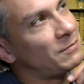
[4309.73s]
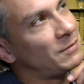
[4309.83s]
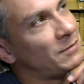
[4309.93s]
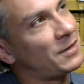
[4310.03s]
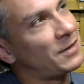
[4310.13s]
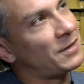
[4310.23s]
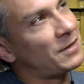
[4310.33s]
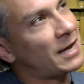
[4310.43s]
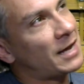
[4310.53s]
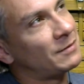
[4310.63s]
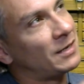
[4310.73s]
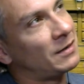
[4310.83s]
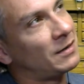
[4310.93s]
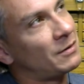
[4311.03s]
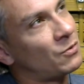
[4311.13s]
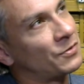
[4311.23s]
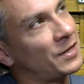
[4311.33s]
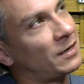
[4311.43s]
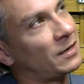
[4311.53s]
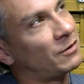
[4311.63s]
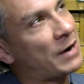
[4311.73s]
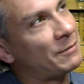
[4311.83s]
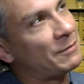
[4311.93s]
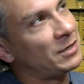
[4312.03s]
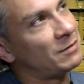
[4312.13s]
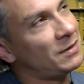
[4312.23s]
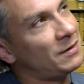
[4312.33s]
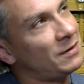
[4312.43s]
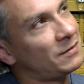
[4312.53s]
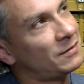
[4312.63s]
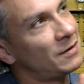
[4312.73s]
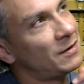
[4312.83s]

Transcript: You think of hiding, think of grabbing your piece.